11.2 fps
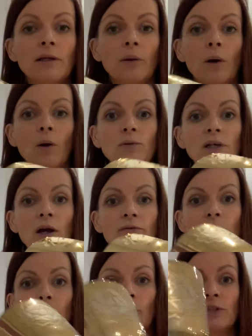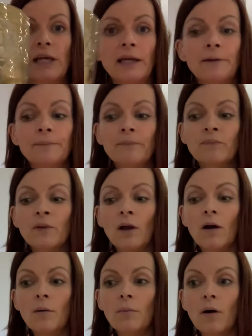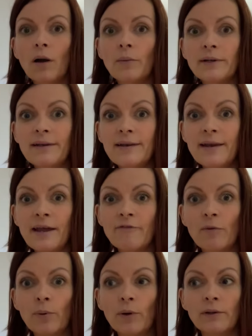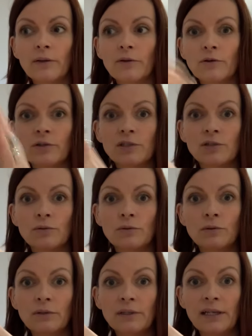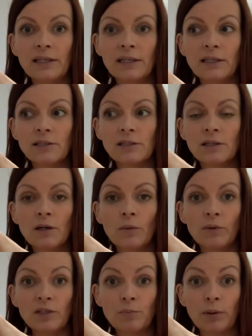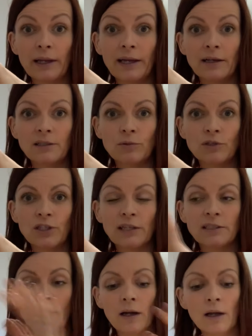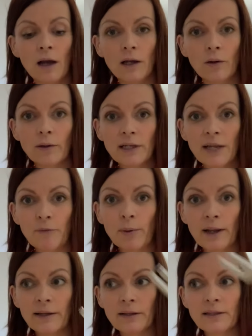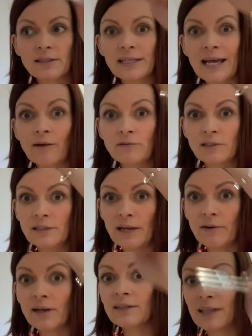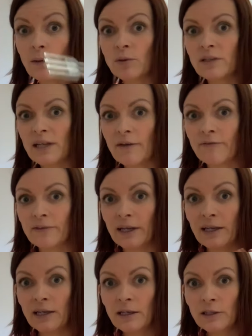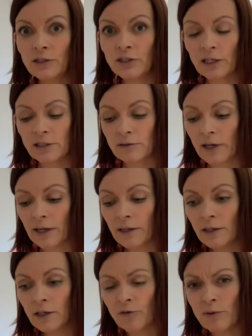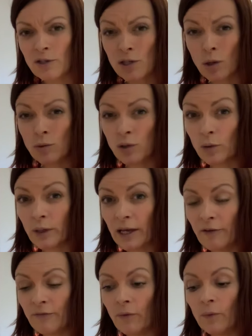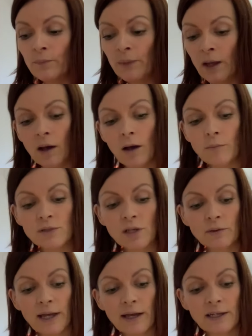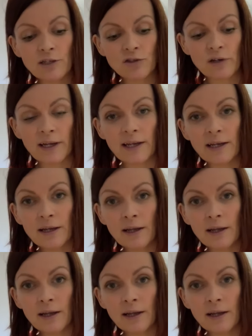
hold it over the body. I would never put another crystal near this when it's playing, because it would shatter, and I'd never play another sound near it, because that would definitely shatter it. You'd be so, so careful. So yeah, literally.